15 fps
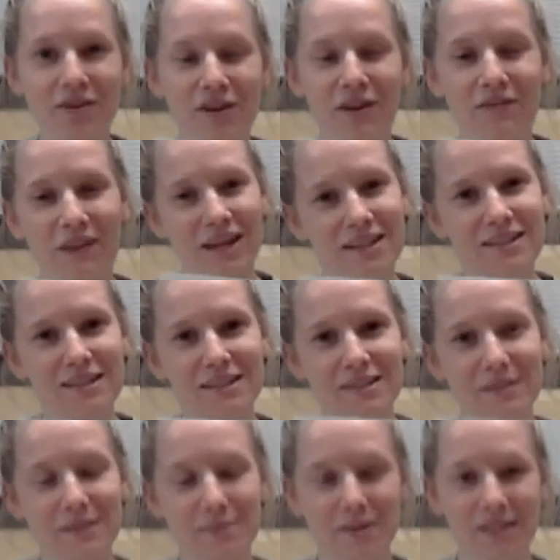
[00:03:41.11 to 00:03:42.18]
of acids
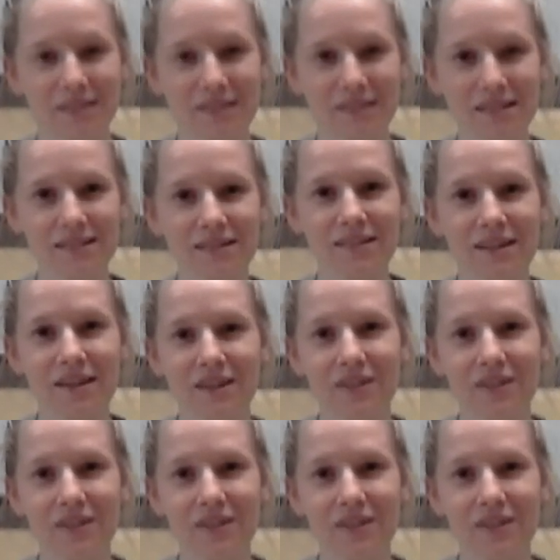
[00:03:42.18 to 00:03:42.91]
to bases,